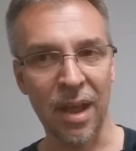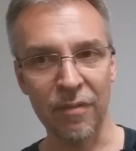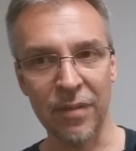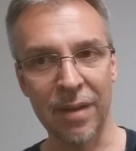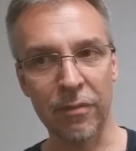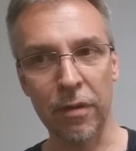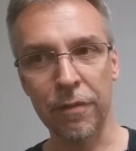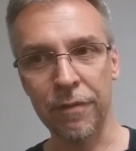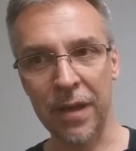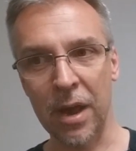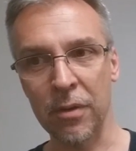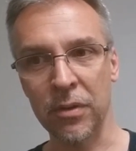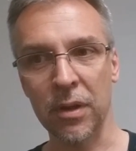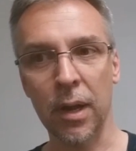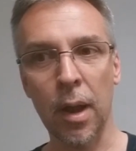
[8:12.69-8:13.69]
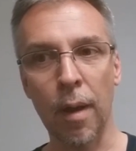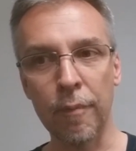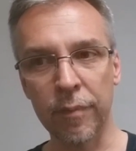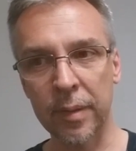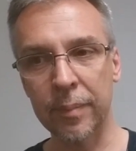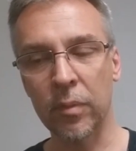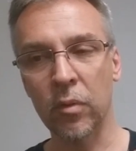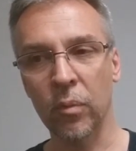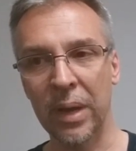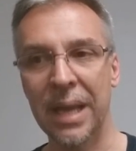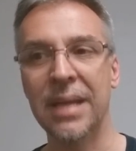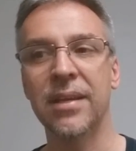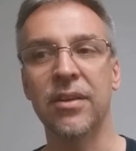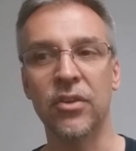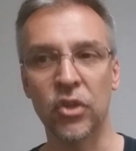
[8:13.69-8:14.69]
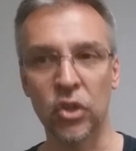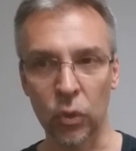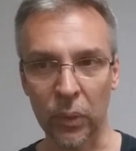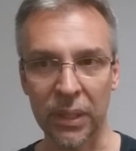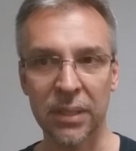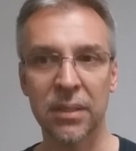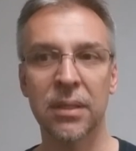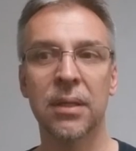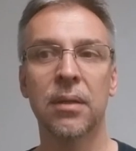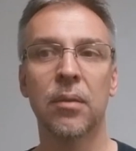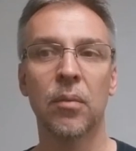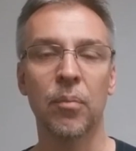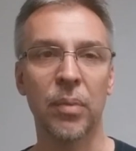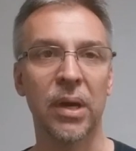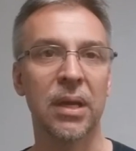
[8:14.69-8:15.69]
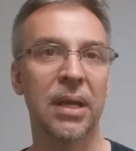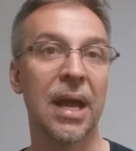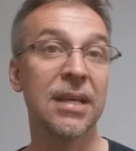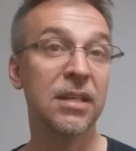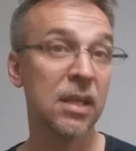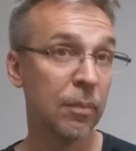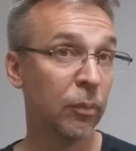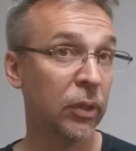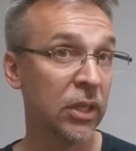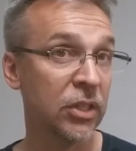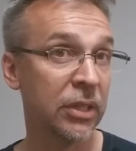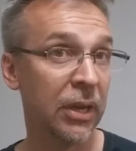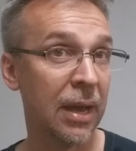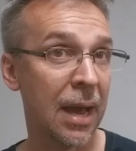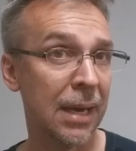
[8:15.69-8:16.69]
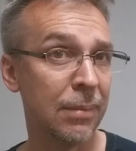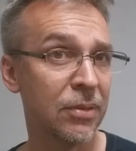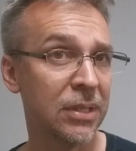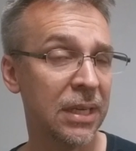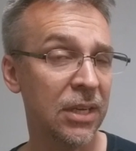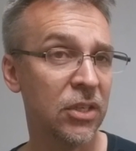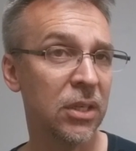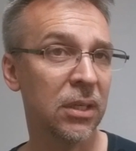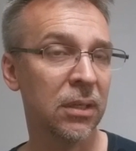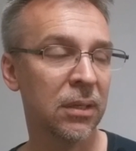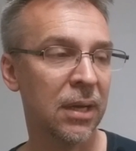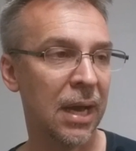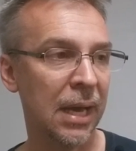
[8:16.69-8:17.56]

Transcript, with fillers: I've never found a comfortable way to do it, but I did appreciate Adam's teaching.